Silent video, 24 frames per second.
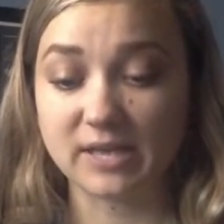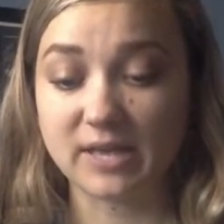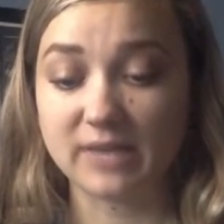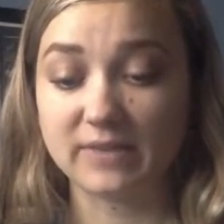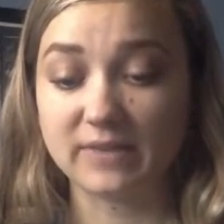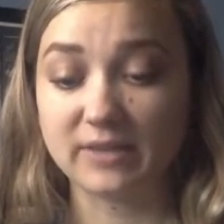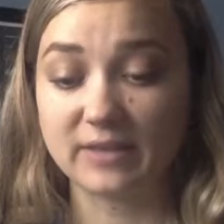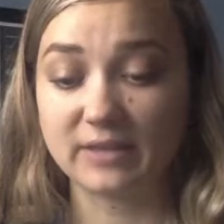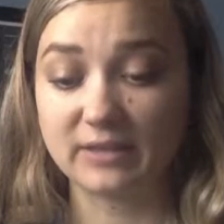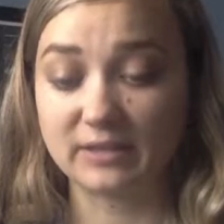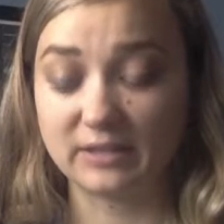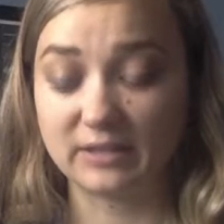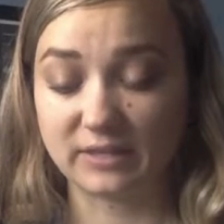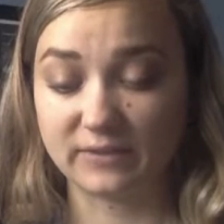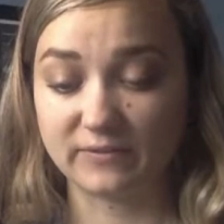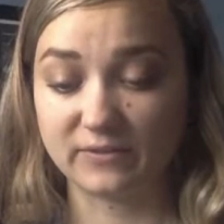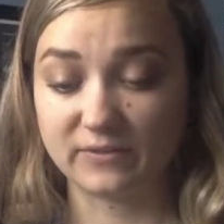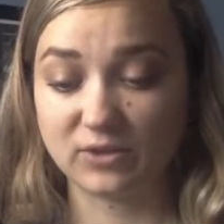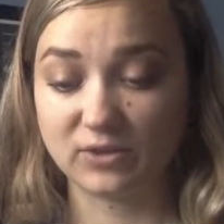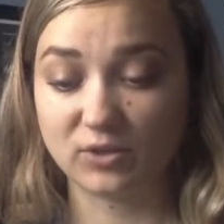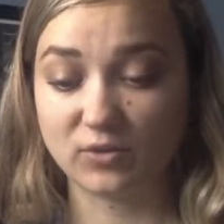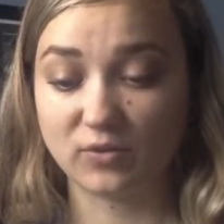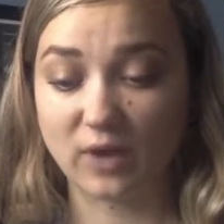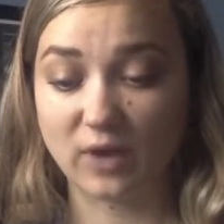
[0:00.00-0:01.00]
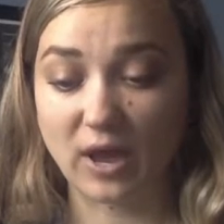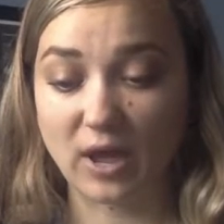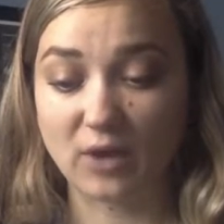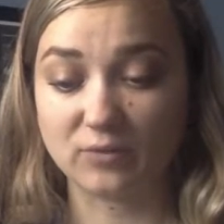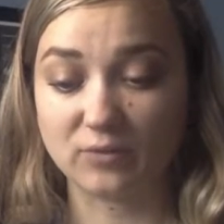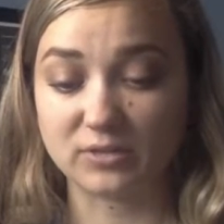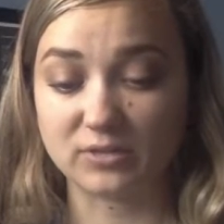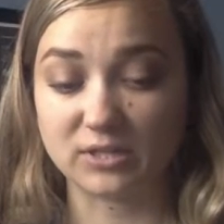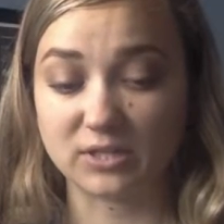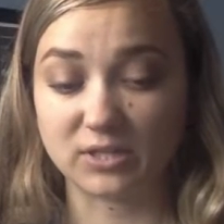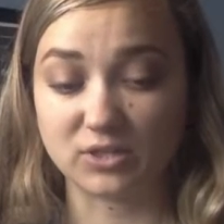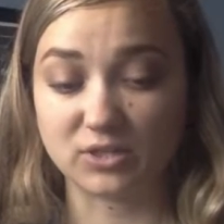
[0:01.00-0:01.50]
that live in the ground
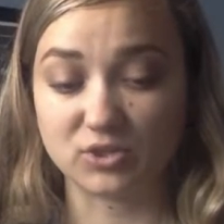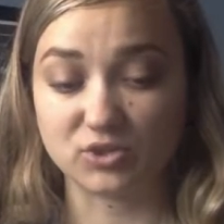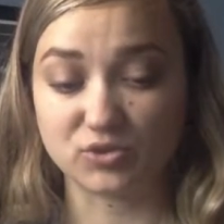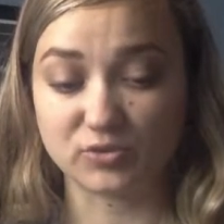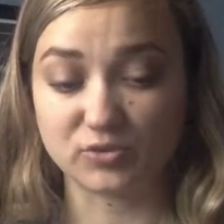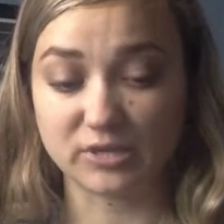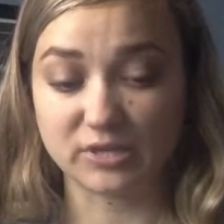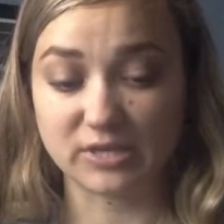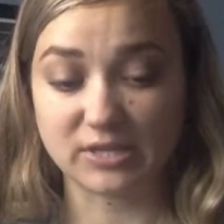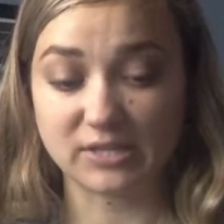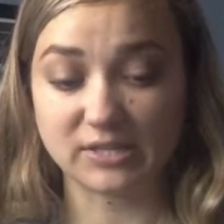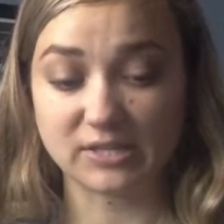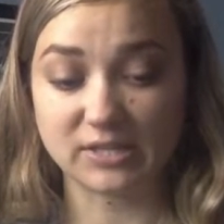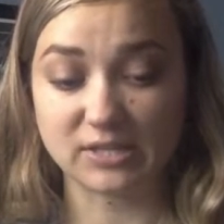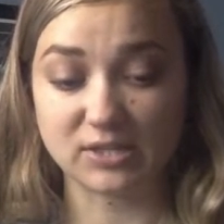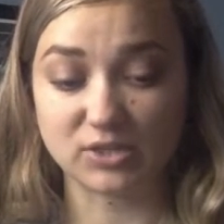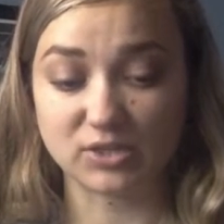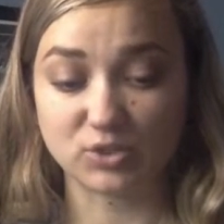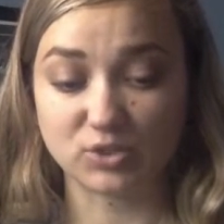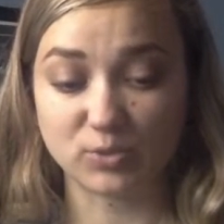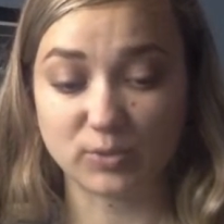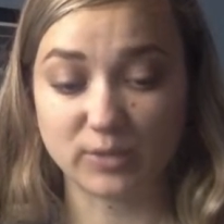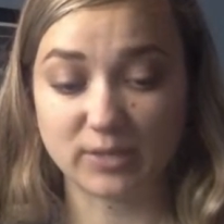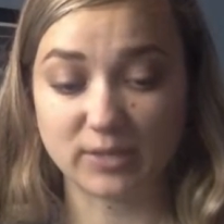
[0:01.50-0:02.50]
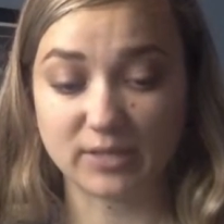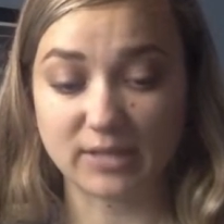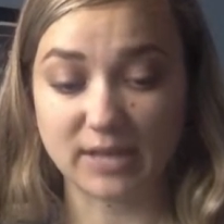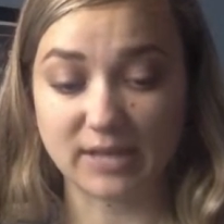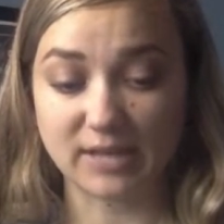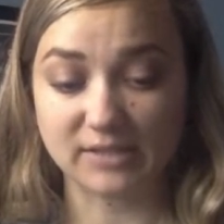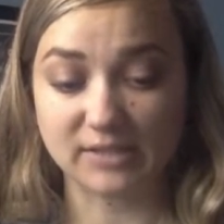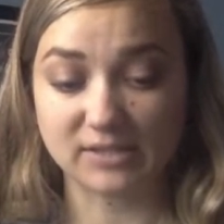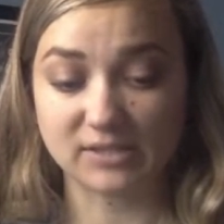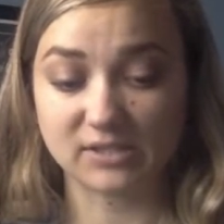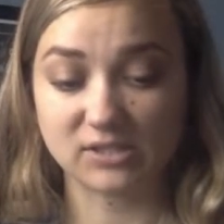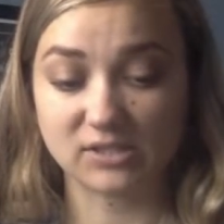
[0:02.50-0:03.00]
and in trees and twig
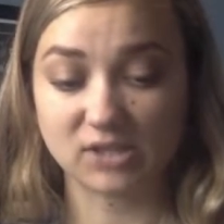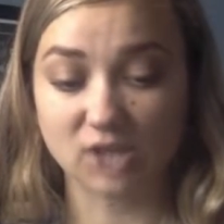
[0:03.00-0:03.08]
nests